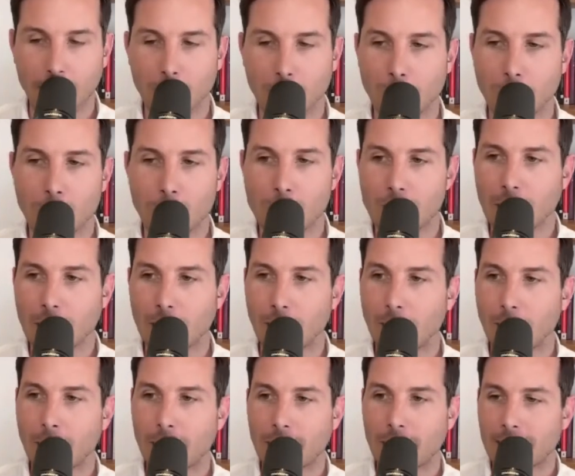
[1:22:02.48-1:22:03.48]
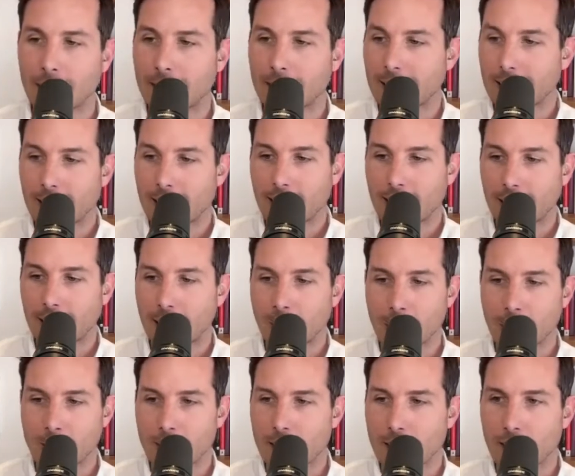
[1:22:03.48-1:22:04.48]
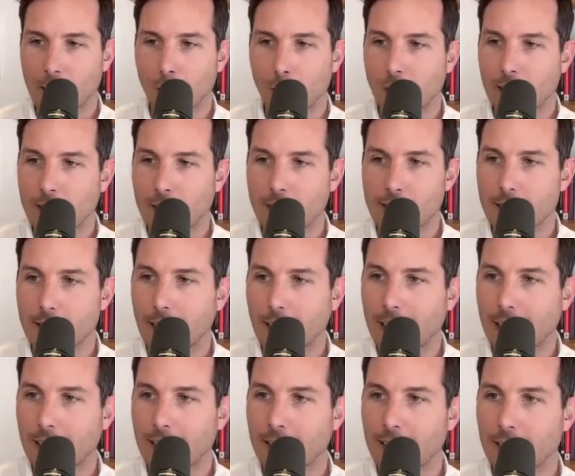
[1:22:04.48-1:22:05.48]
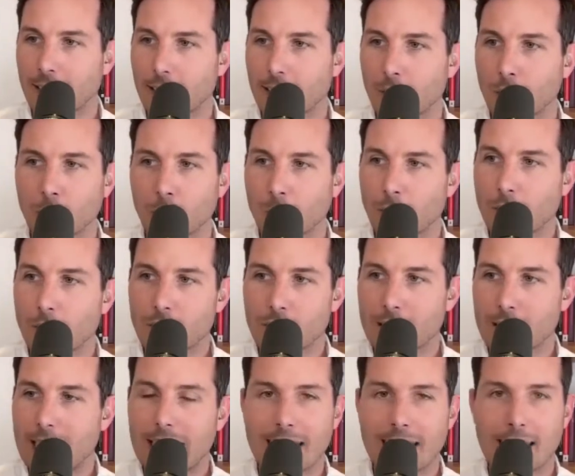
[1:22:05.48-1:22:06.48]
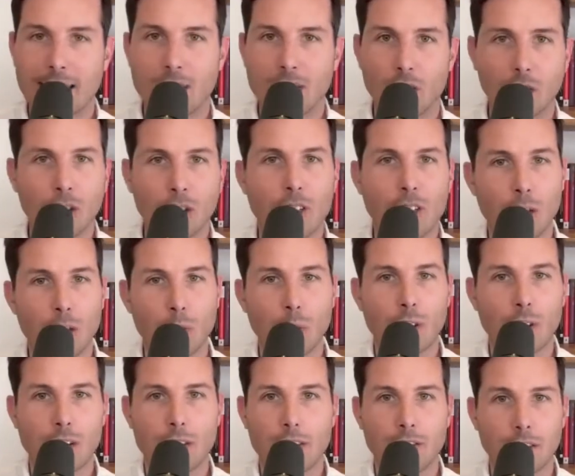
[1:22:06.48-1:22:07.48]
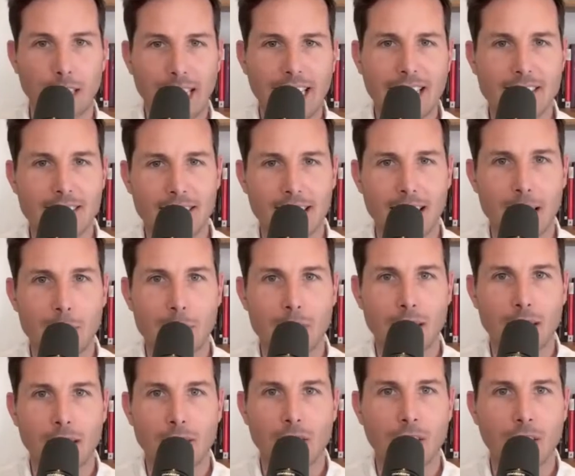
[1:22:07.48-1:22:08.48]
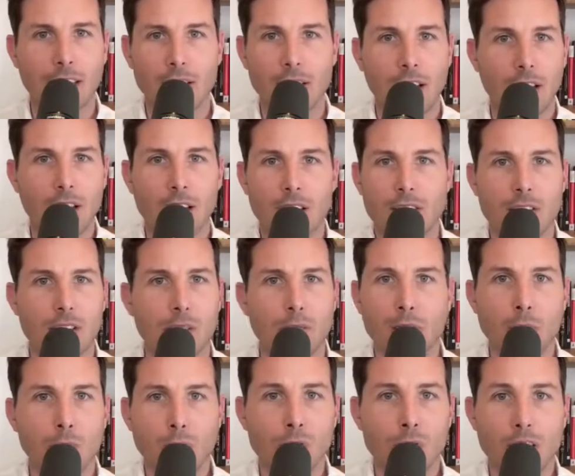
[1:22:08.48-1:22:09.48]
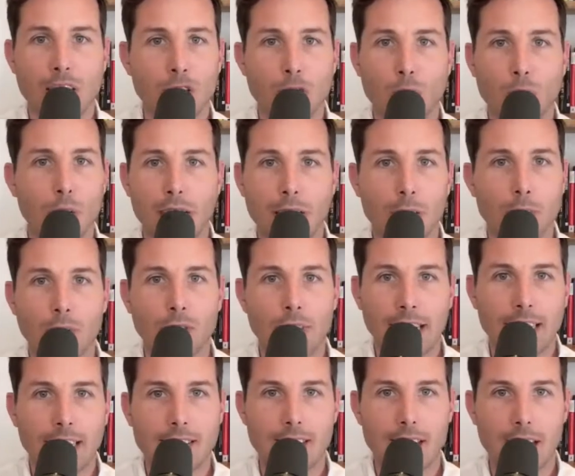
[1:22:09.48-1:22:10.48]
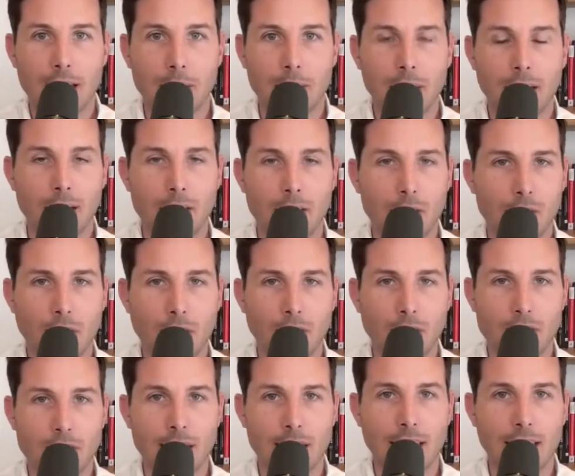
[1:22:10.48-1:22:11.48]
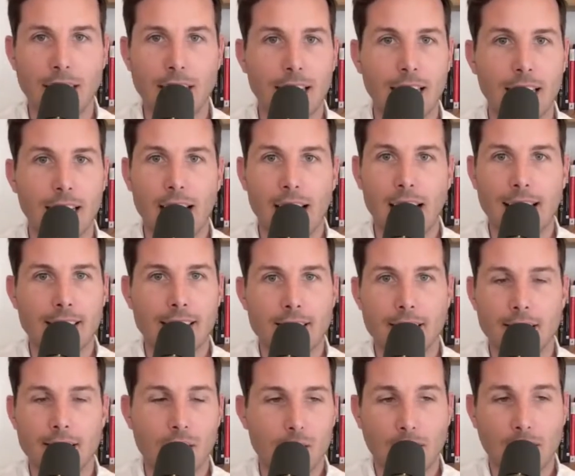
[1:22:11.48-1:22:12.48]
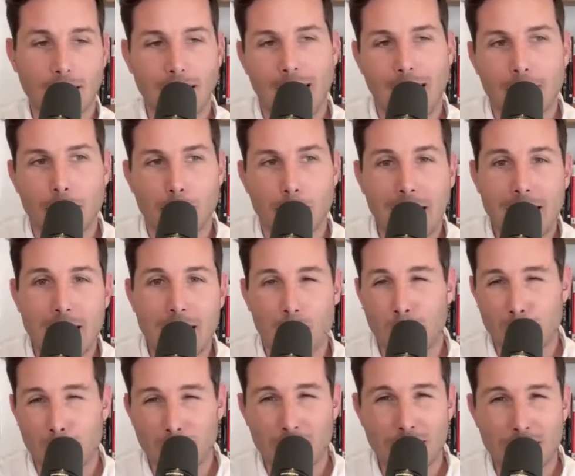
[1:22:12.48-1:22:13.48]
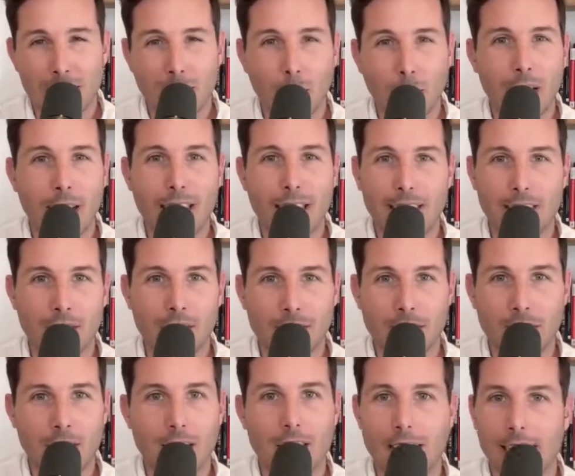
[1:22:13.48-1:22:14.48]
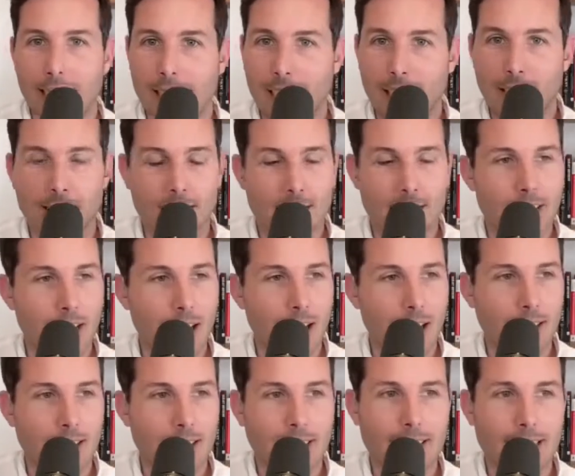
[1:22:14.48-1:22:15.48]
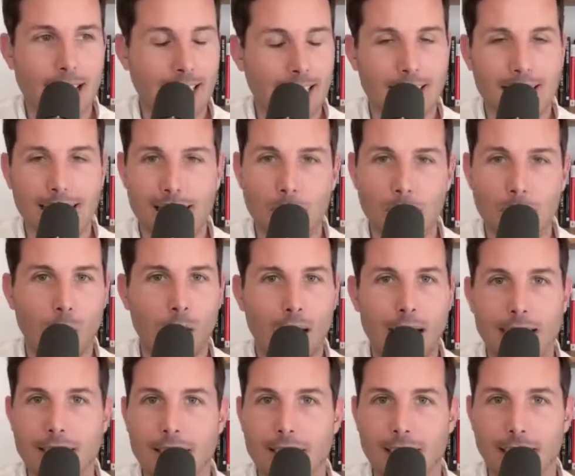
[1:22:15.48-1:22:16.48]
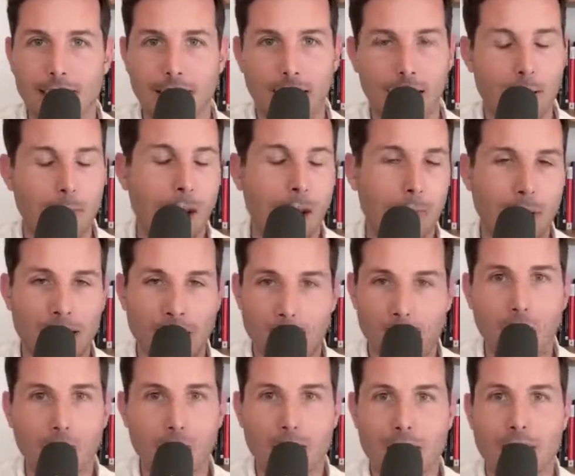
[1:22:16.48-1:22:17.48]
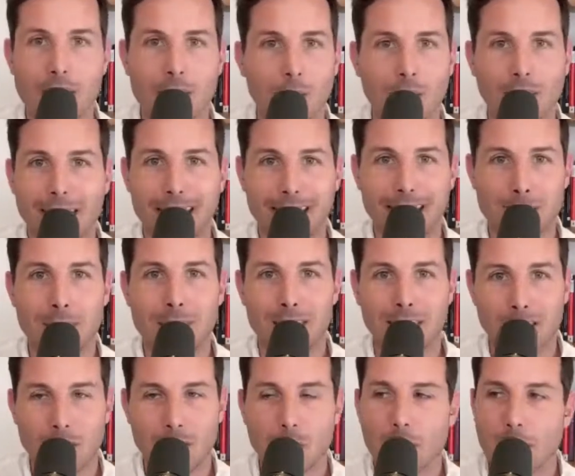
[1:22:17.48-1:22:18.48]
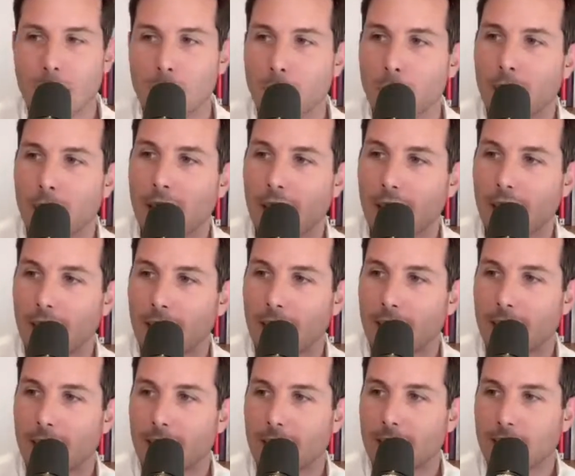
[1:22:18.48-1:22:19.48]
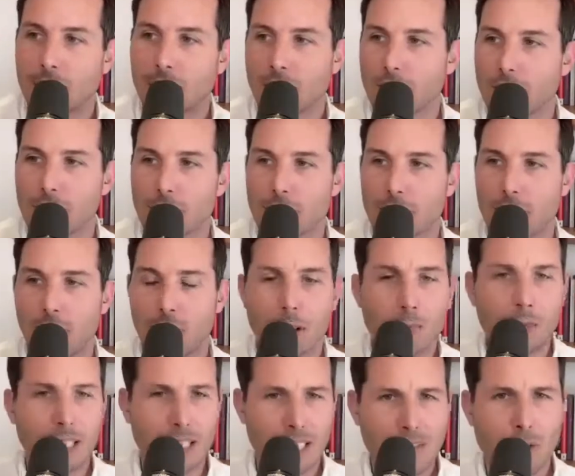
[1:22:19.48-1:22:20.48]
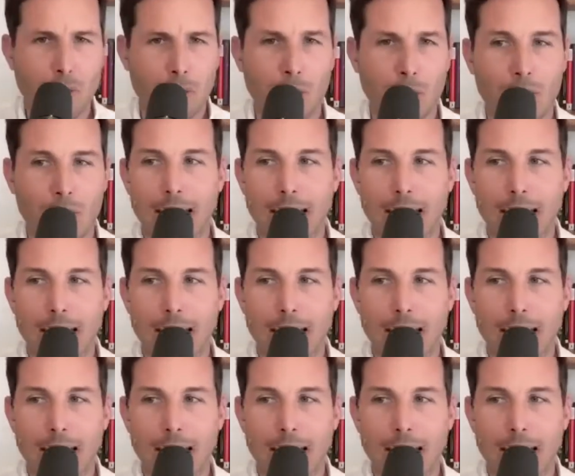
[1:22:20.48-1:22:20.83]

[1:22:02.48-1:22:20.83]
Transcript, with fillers: Gogh Museum uh, in Amsterdam once, and you see his early works of landscapes, and they're like some of the most incredible landscape paintings you've ever seen. And and this they're like kind of by the book in a way, like they're very like I think technique wise. Like I'm I'm not an artist, so I can't speak like you can, but they're just unbelievable.